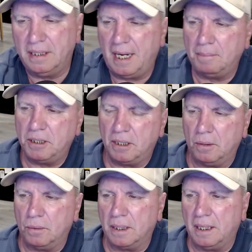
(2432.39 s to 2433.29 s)
It's
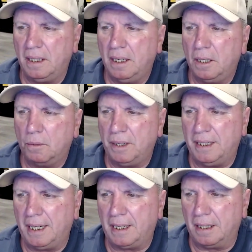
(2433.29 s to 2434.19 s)
absolutely
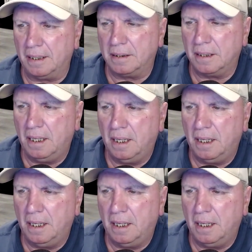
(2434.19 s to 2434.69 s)
ridiculous.